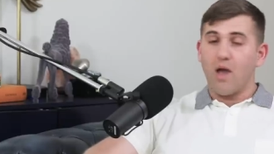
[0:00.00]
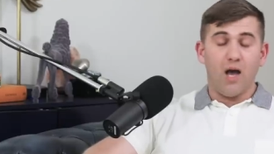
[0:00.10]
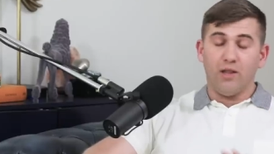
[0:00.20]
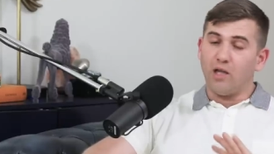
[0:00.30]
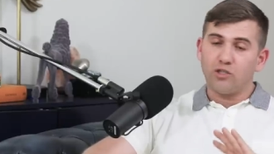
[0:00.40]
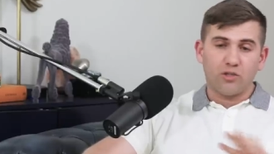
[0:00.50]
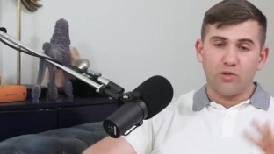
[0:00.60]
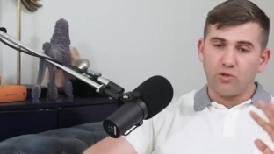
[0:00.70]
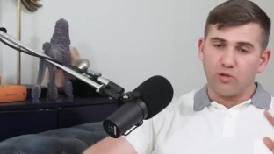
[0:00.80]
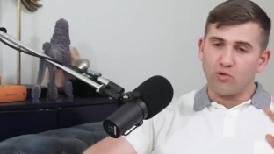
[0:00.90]
And I
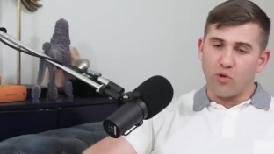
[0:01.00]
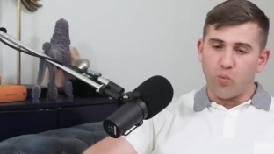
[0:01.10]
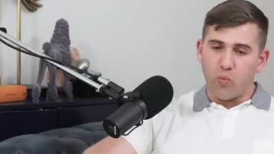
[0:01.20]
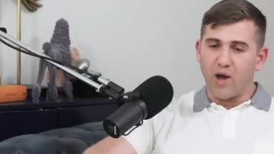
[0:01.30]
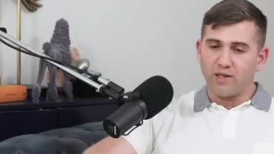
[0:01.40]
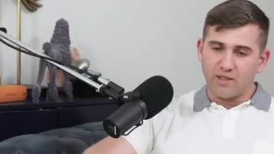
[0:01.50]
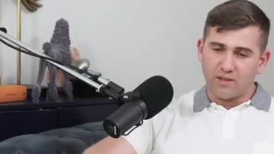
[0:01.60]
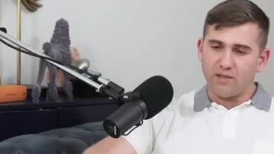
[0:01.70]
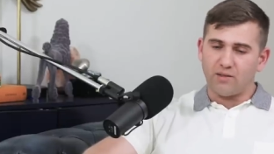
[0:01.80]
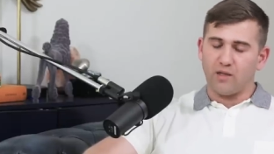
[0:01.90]
still don't know why they
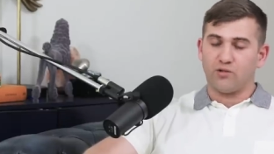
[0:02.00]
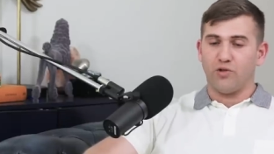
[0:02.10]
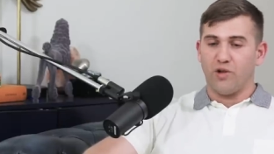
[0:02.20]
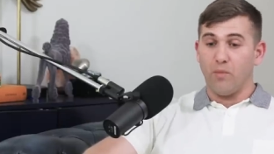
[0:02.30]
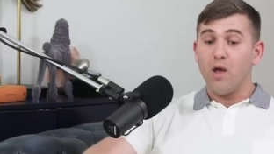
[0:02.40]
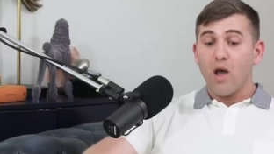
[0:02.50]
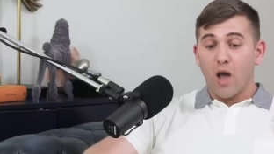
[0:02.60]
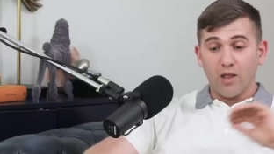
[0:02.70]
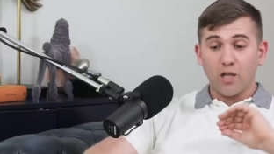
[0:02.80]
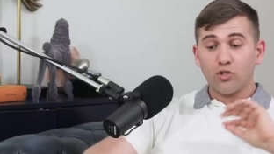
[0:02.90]
did that to him.
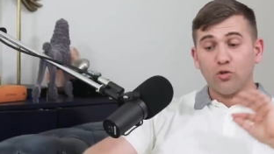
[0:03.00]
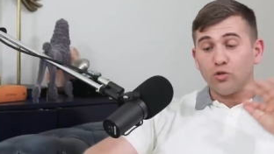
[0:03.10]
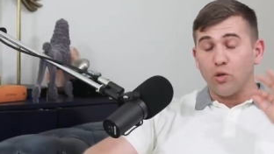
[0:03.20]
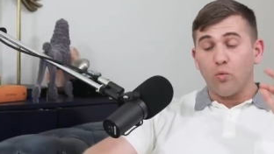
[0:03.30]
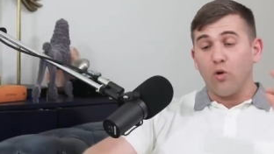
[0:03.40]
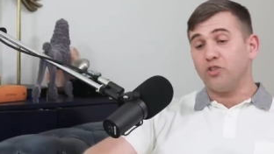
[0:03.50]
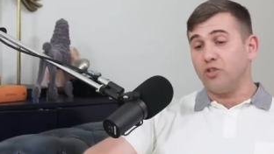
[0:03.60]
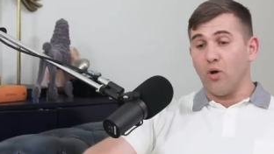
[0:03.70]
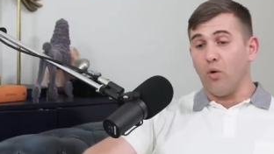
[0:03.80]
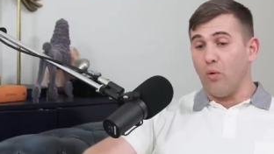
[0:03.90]
And I stood and
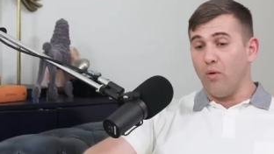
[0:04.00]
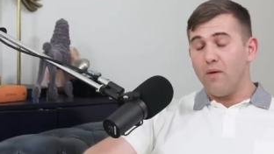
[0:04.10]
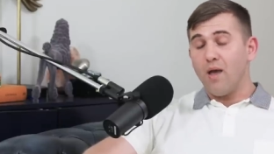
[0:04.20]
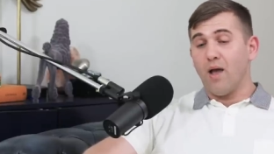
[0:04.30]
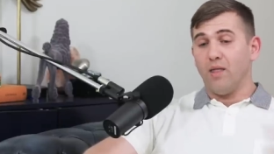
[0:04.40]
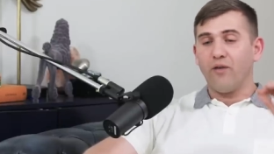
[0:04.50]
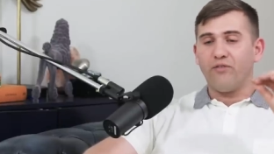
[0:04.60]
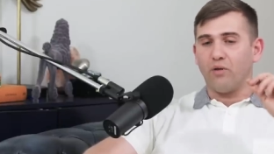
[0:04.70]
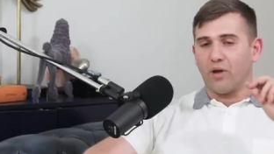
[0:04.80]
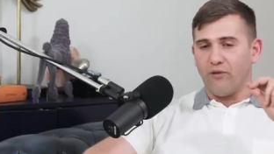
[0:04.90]
watched it all, and I
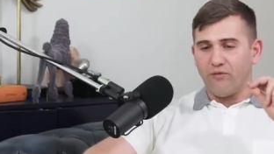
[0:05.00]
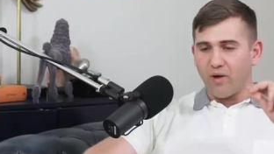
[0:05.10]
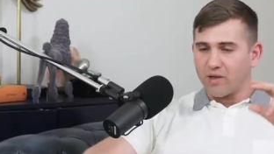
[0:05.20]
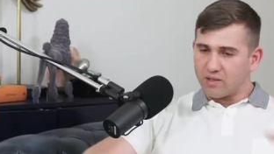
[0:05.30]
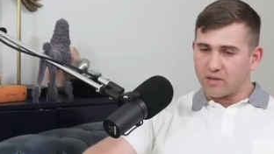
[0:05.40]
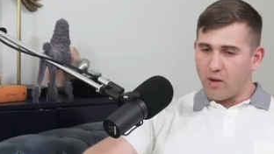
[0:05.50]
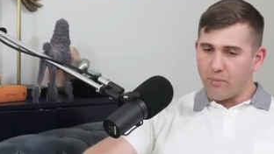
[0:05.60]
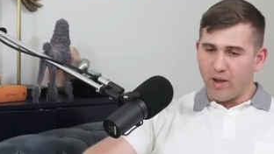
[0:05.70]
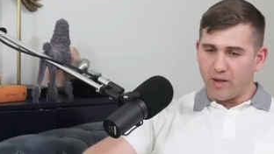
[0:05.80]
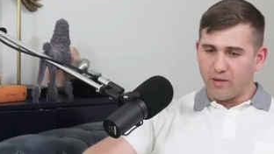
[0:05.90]
feel like a fucking
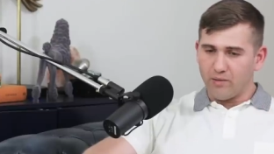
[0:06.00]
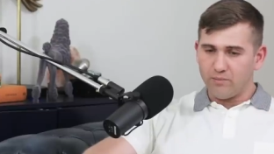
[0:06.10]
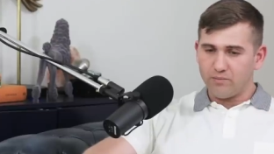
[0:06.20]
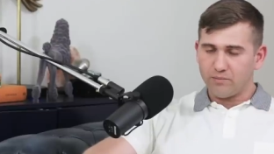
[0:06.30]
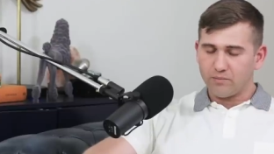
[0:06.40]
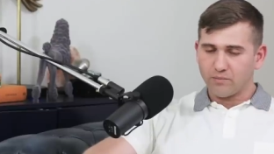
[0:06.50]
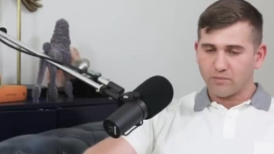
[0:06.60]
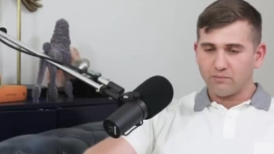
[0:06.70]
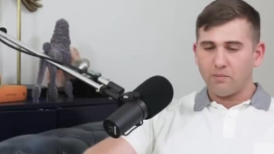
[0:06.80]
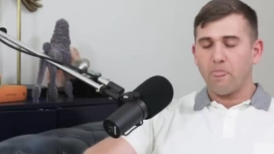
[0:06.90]
scumbag.
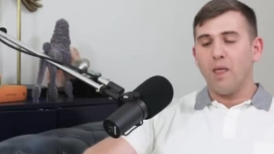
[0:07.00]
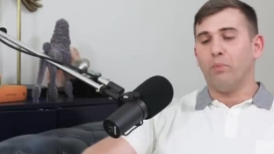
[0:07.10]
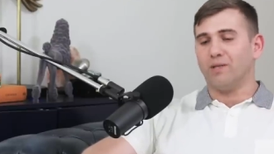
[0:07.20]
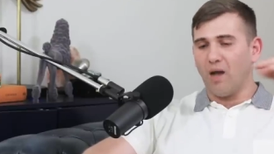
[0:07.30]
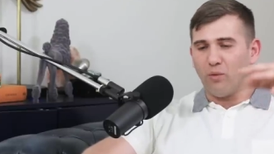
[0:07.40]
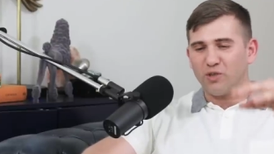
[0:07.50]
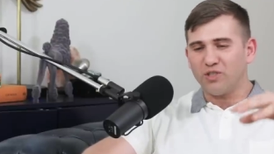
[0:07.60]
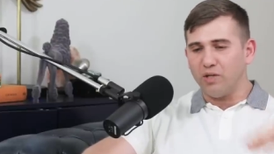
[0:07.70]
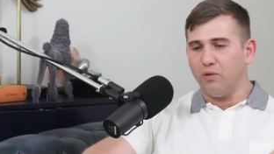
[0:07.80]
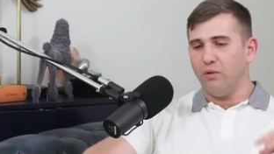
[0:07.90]
But I was
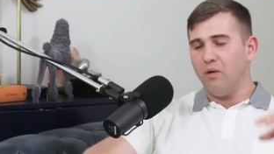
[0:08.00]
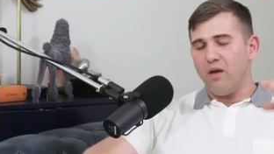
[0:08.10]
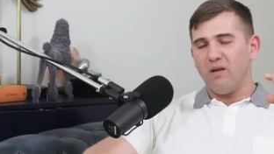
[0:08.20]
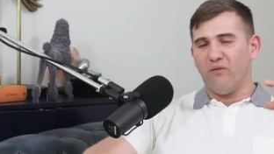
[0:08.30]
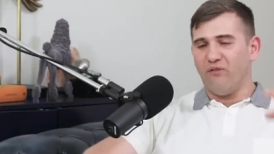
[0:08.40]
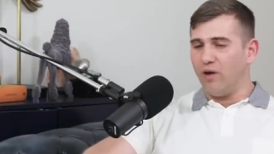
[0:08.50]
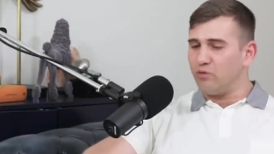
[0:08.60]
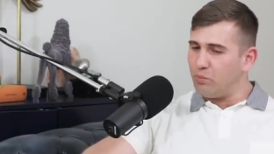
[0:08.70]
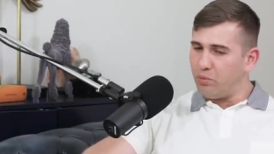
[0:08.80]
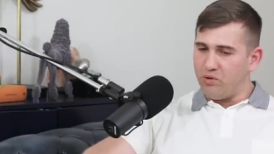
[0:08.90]
still
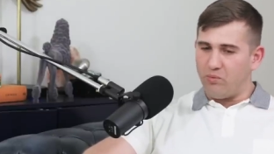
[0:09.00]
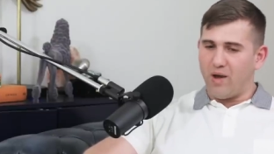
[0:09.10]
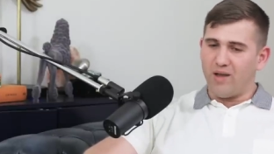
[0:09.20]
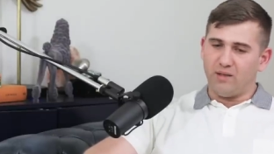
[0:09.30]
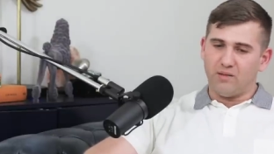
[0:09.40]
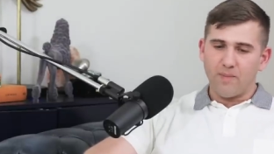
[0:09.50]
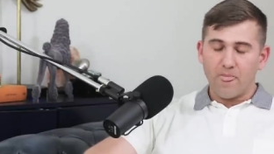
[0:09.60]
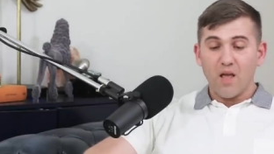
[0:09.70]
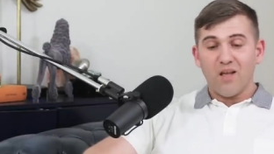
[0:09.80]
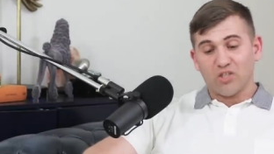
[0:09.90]
vulnerable in my head.
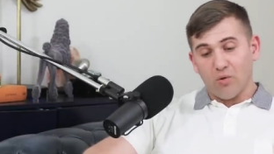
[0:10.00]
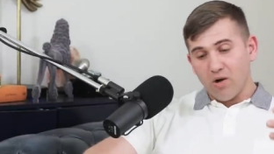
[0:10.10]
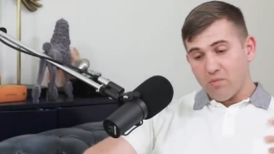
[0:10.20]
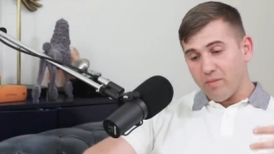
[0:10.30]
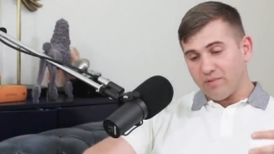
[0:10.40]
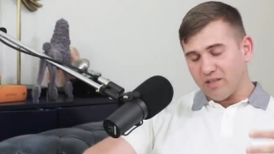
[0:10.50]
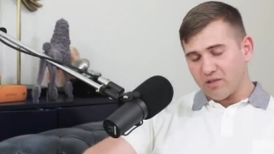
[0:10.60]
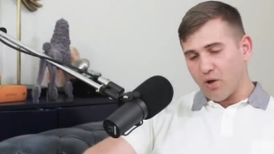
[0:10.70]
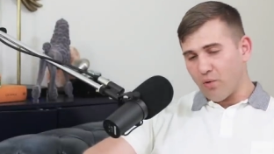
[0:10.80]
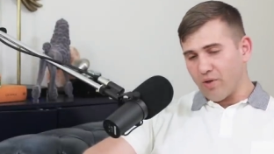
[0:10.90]
So I remember this
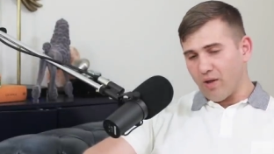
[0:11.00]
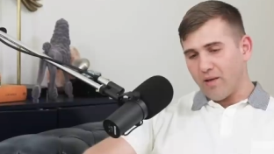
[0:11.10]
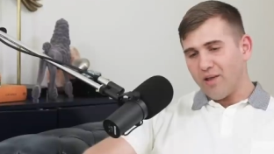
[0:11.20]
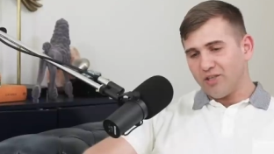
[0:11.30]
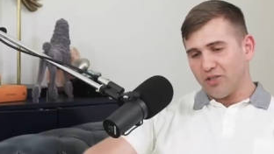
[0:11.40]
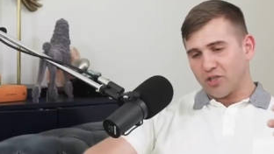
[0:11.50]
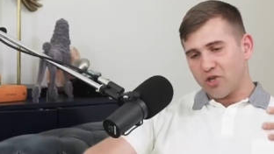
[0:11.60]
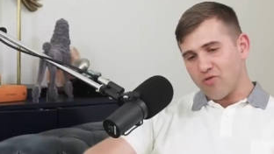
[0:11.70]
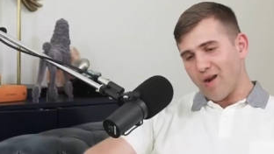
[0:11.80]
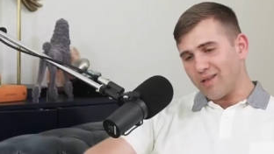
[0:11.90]
girl, yeah, she just
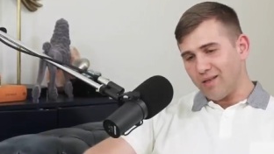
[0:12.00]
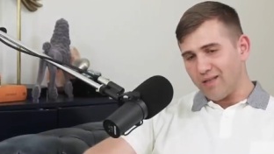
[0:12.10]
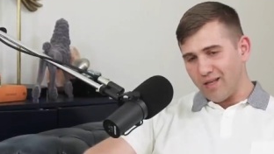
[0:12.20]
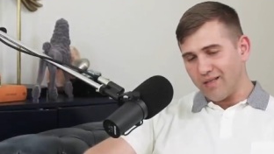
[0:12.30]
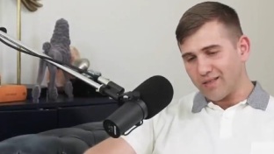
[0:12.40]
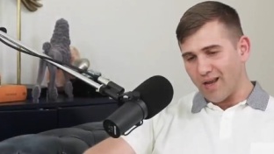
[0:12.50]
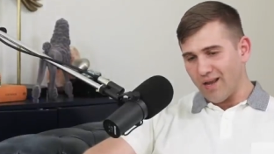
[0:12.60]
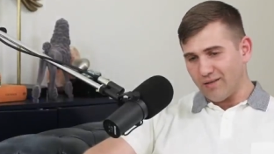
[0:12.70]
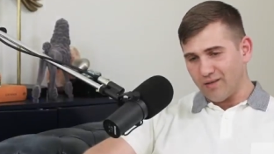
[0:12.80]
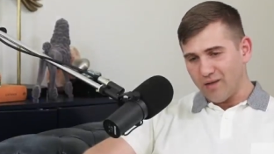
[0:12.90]
cradled in his
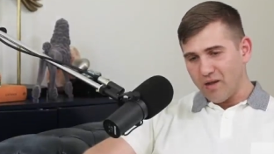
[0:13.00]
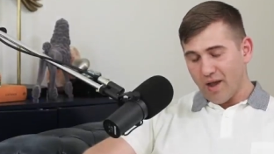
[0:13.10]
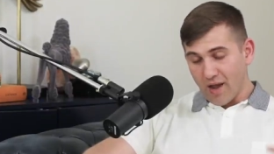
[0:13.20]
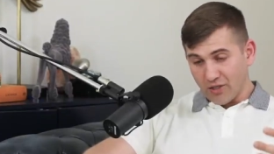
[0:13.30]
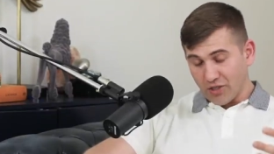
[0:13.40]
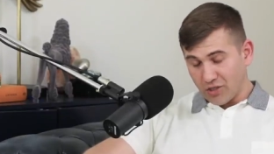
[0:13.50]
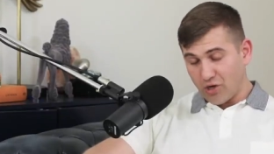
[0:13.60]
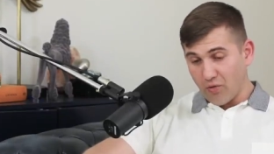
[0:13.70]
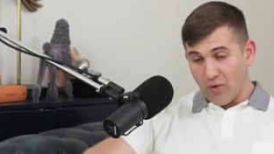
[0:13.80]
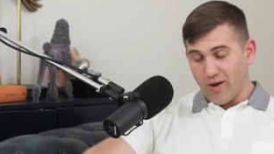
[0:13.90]
head and she's
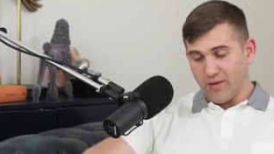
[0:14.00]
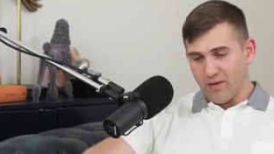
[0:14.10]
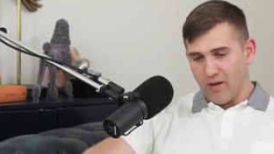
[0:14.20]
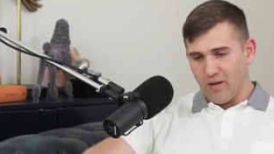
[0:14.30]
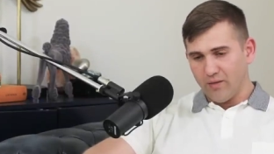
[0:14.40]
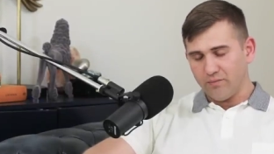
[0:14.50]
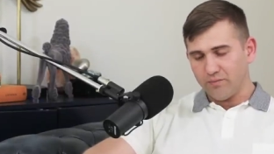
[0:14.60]
crying, yeah.